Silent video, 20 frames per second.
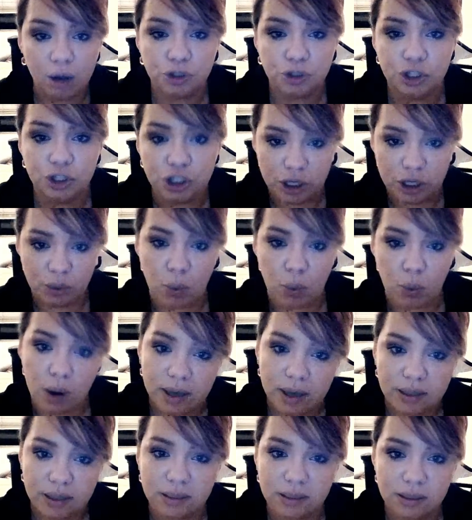she
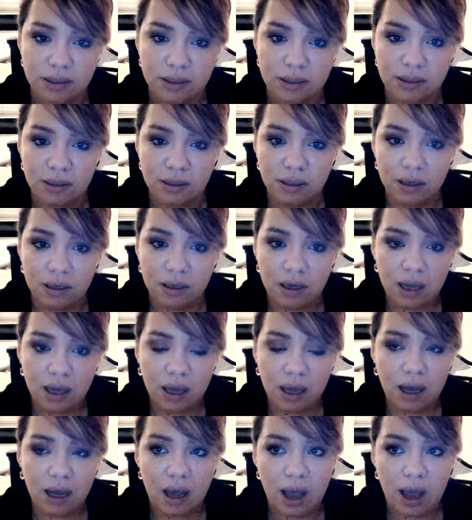was
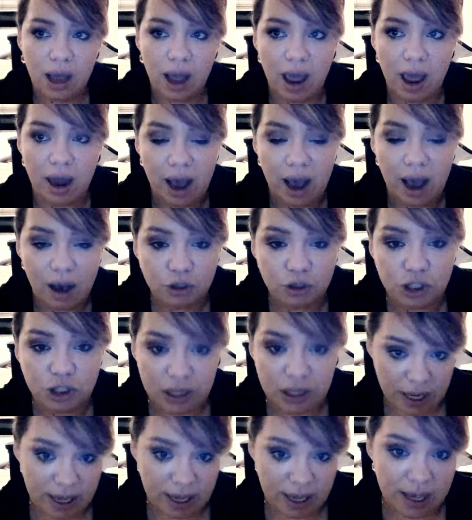and how
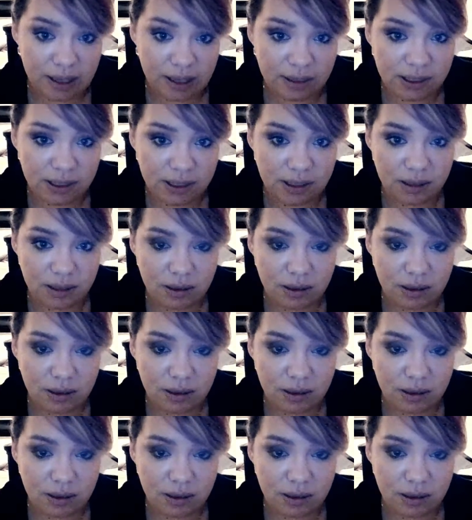she is.